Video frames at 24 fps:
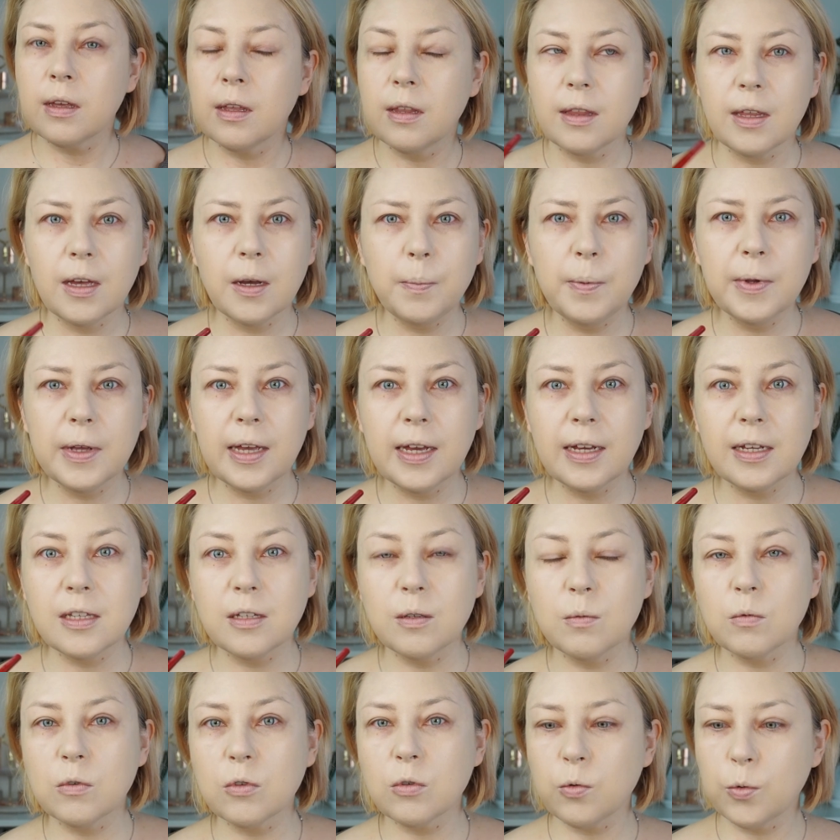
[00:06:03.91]
The
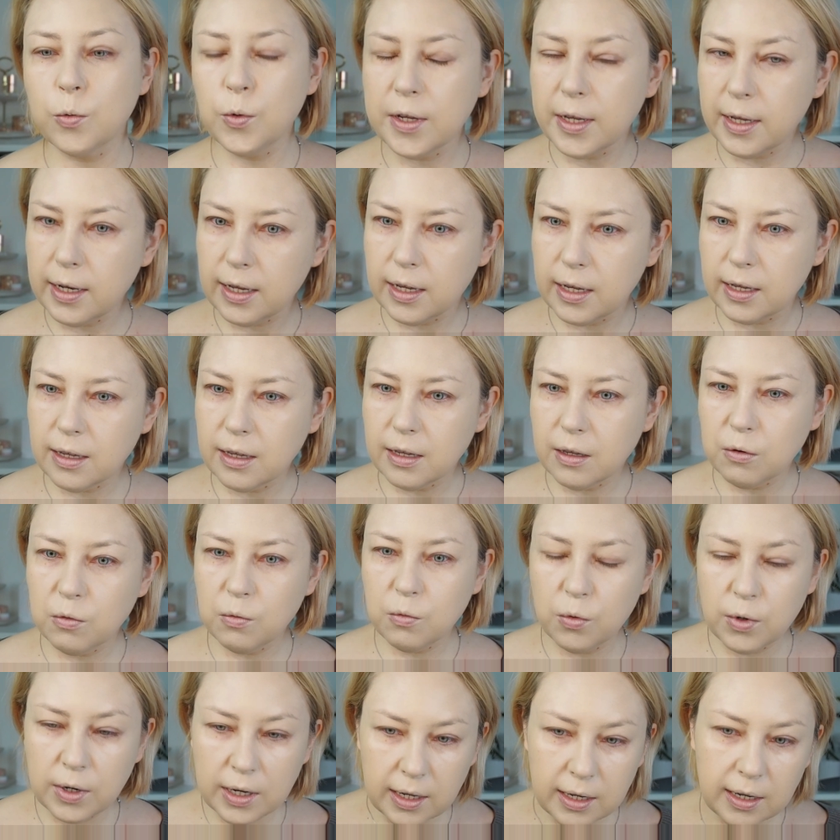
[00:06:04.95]
application was
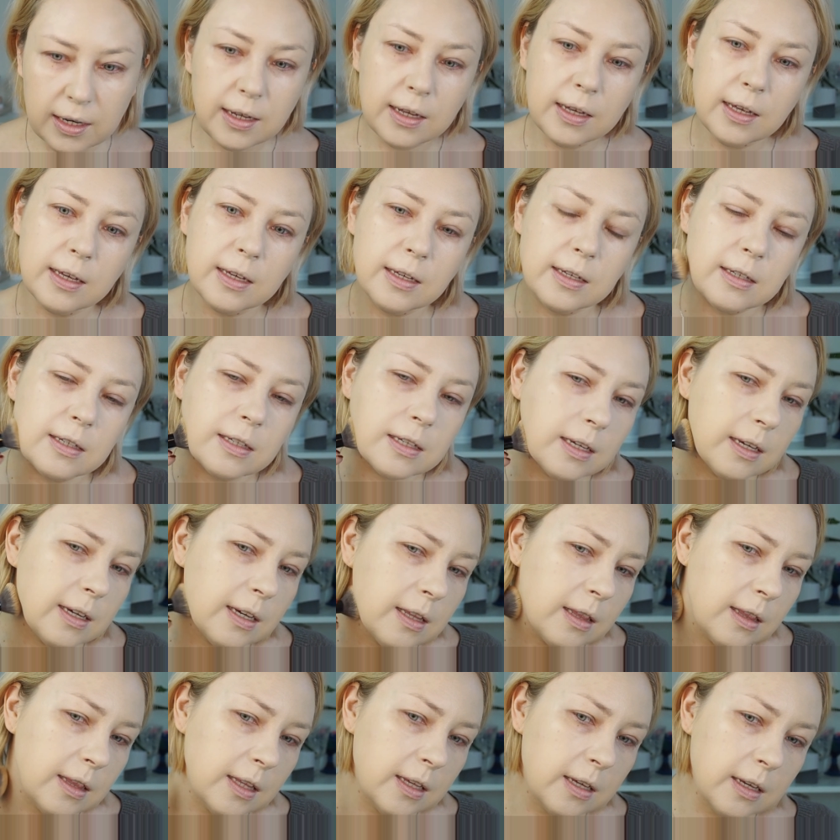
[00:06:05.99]
really easy,
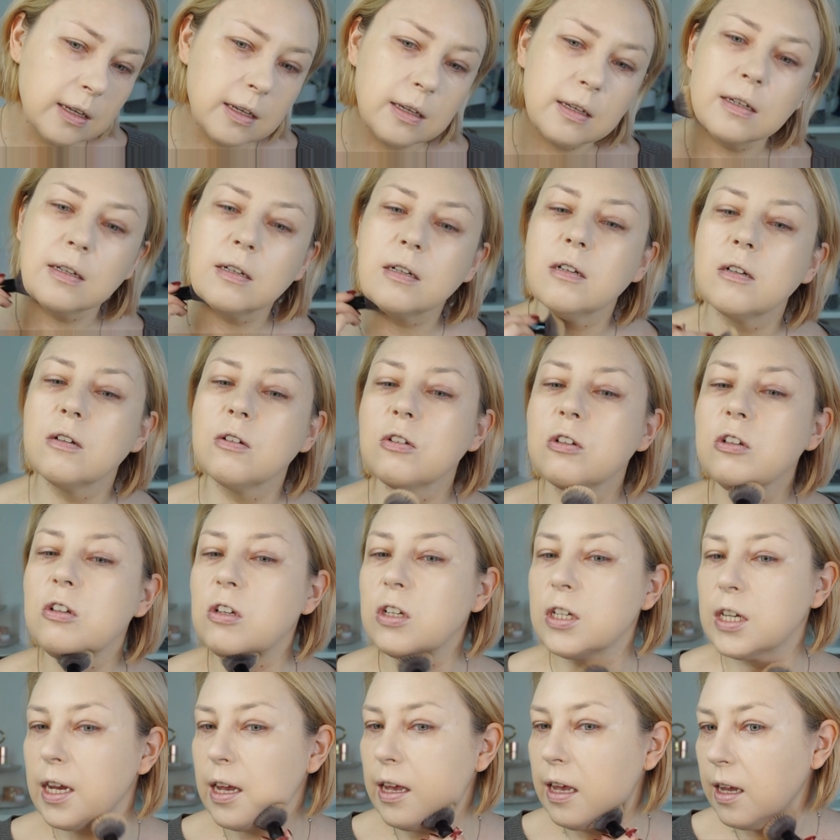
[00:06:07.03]
and the
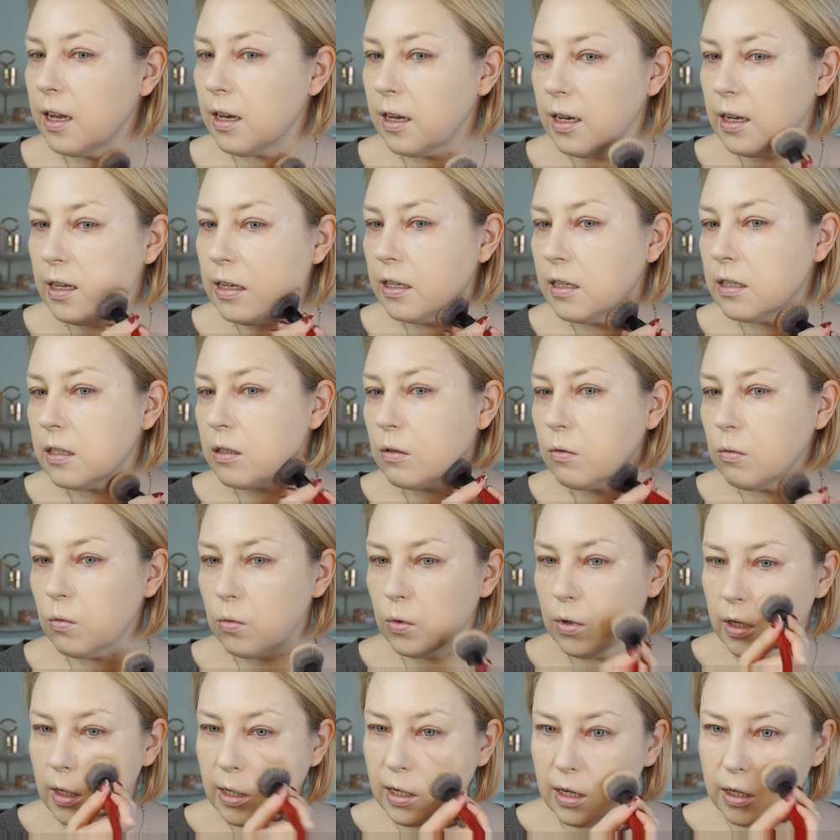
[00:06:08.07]
shade is
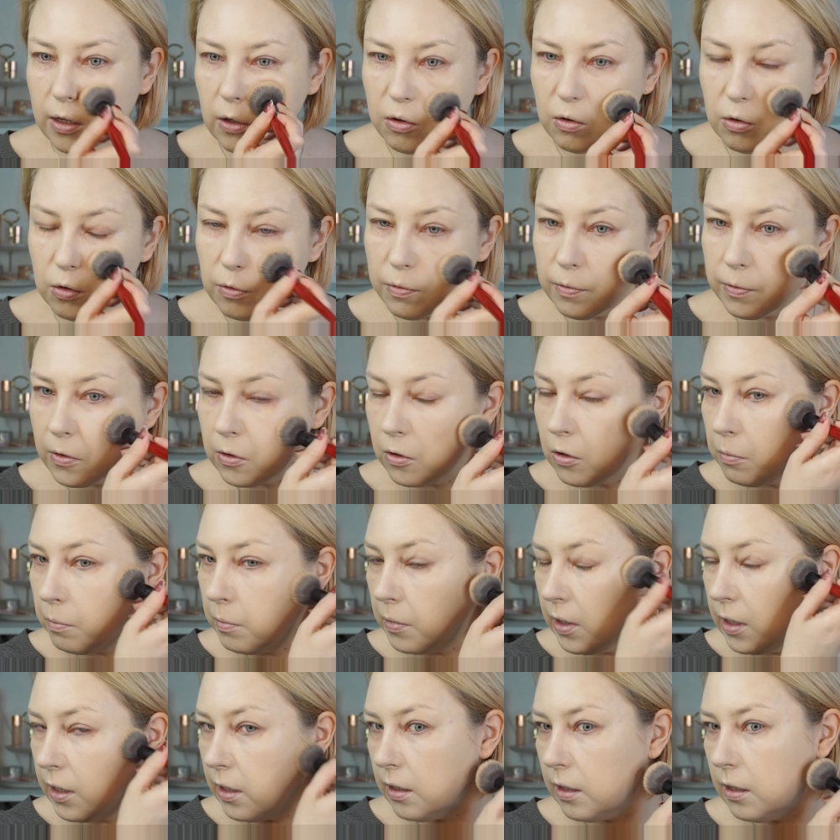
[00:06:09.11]
really good for
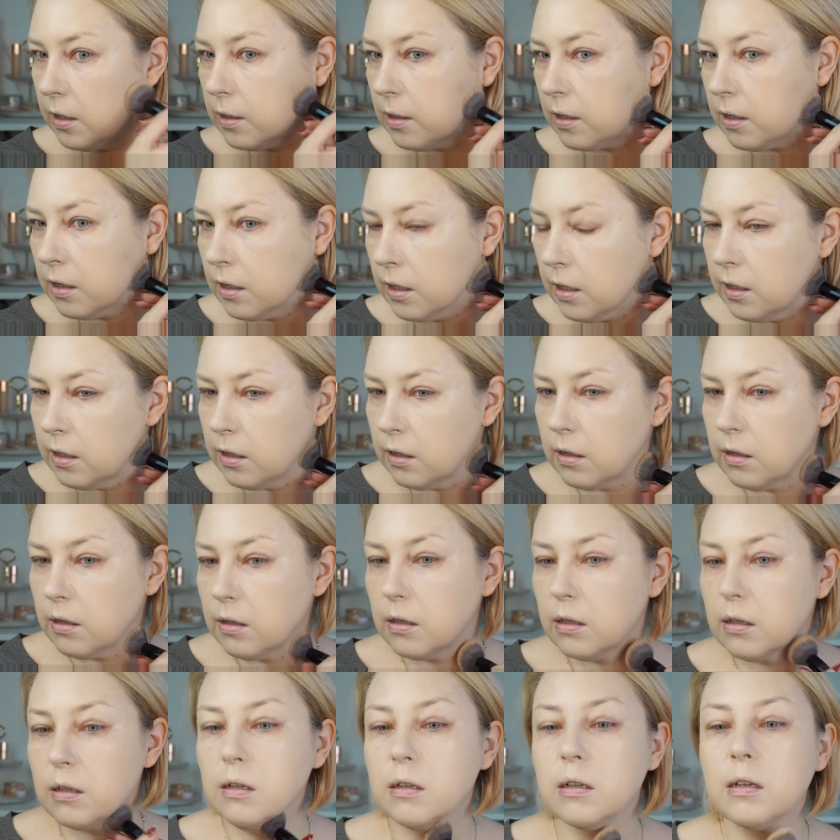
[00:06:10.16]
me.
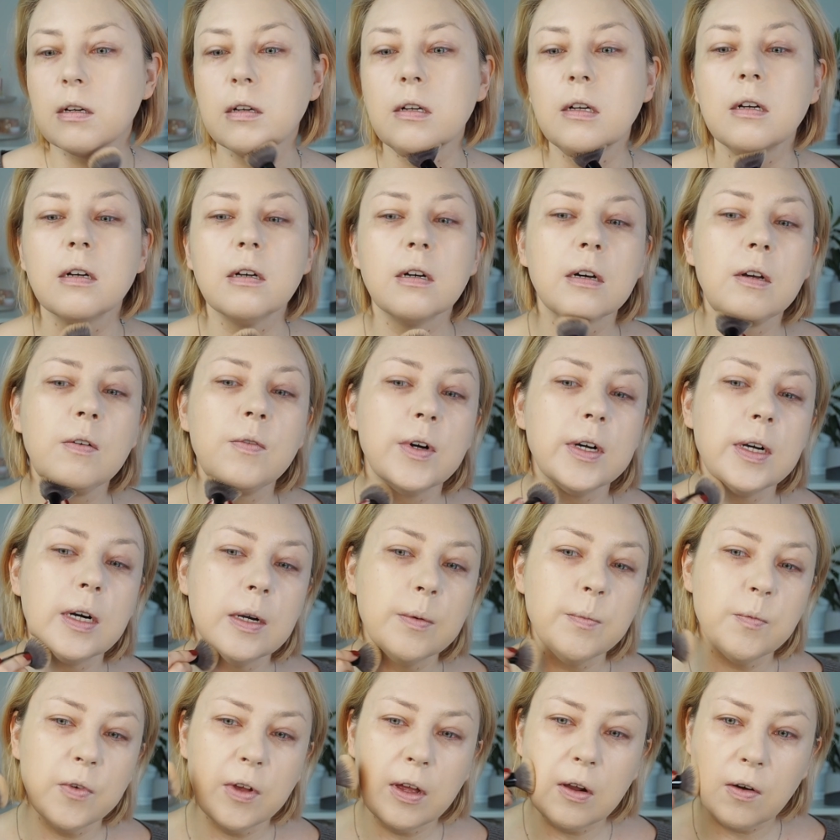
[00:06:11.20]

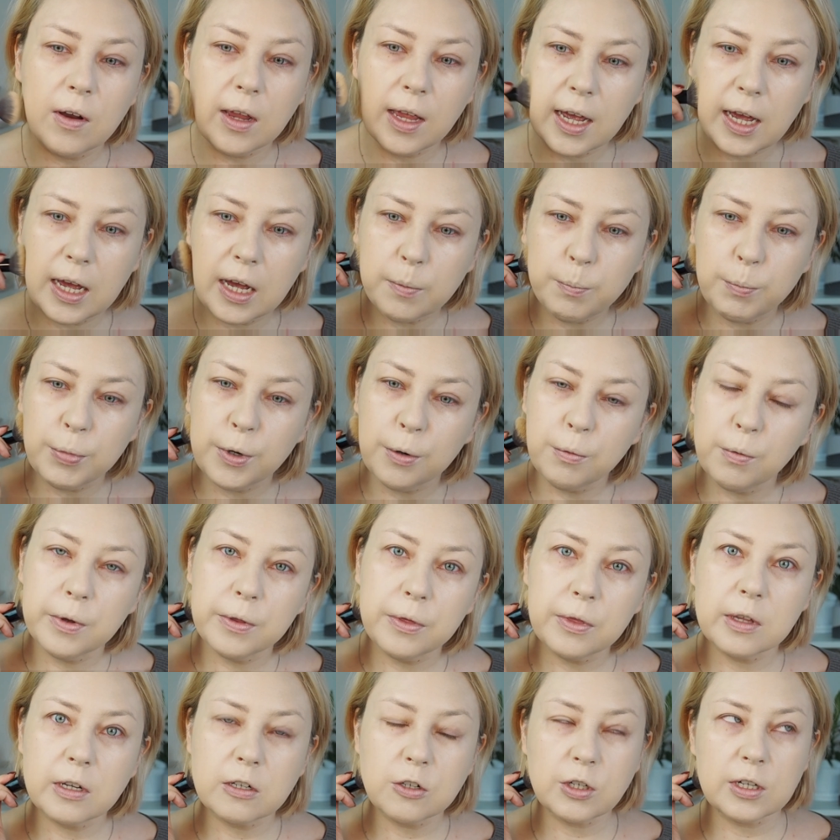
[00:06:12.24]
I'm very happy
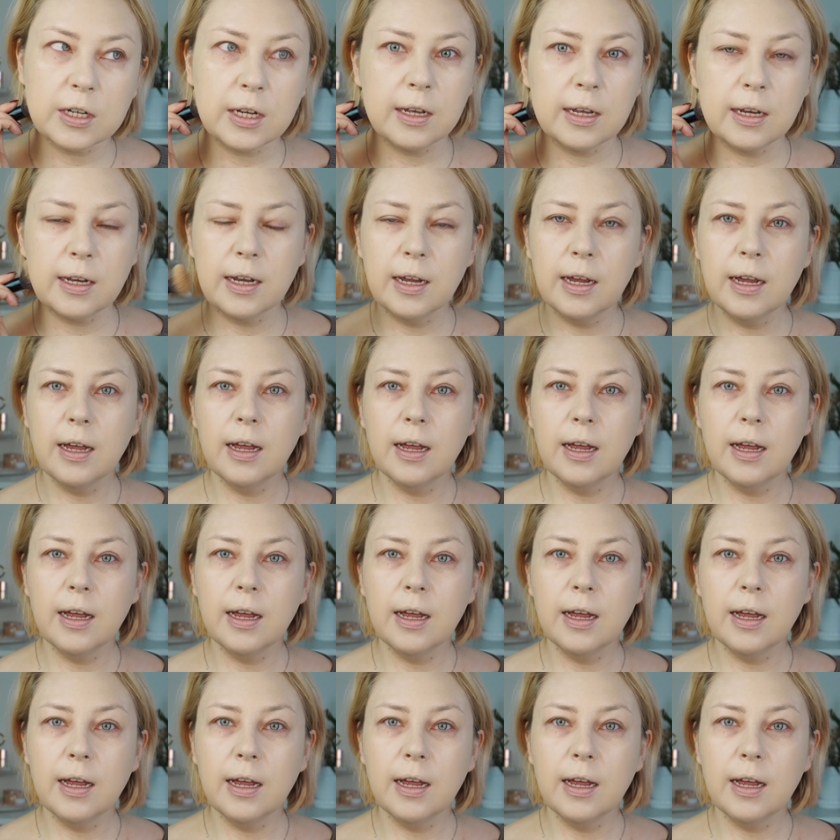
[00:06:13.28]
with the shade.